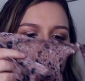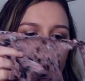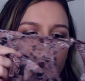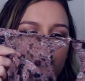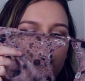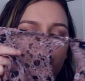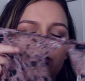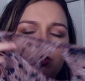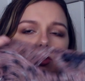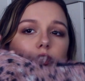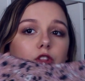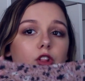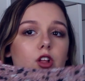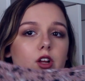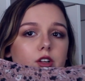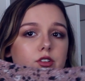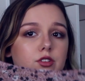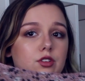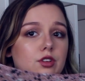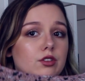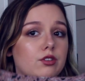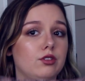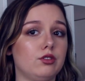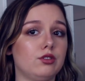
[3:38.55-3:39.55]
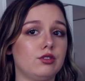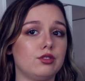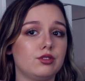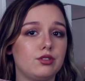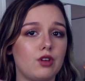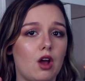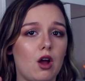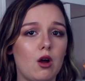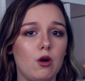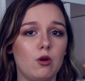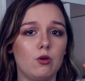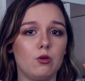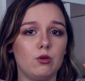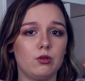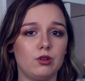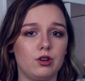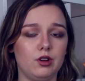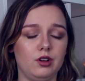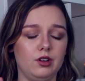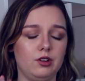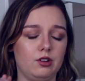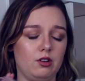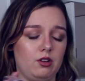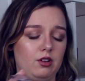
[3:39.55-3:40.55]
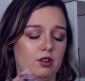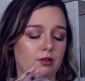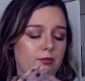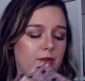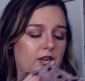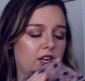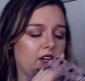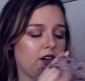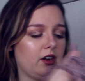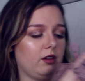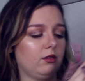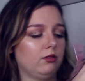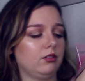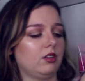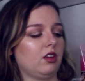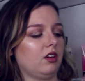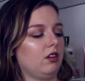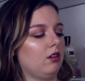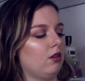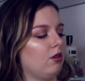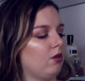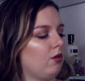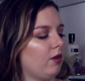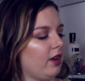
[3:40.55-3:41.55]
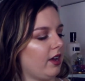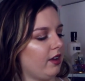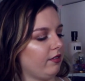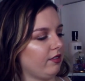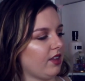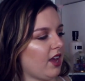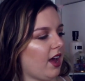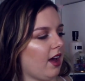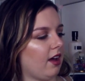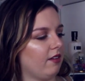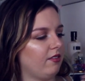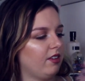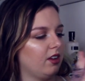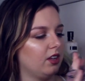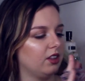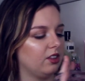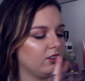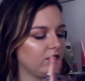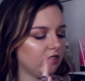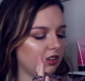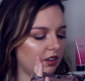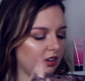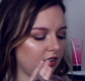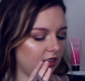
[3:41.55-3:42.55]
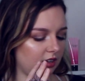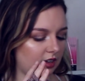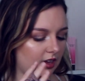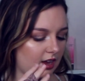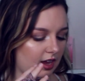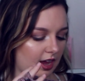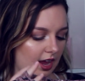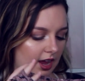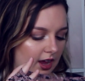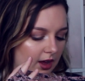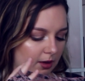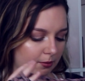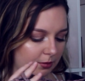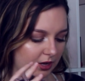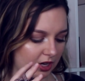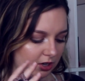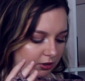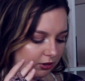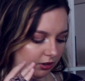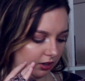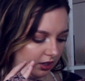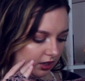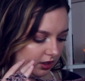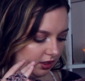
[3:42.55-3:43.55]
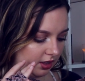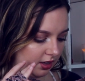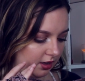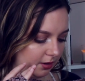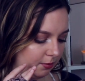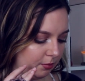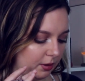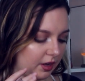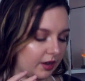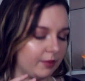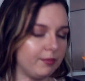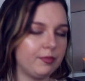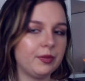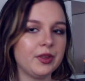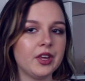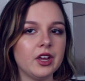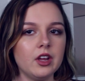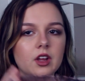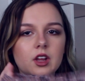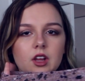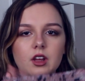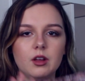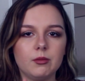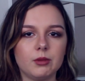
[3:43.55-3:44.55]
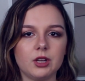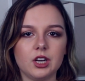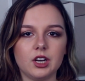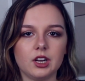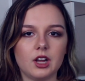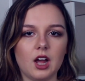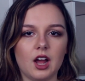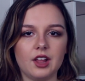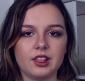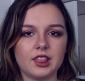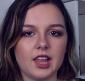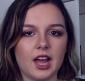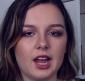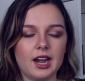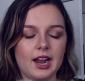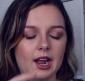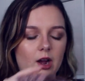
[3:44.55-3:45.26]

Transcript: it looked so good on me, and I was like, oh, I have to have it. There's like a cami underneath it, but I'm gonna cut that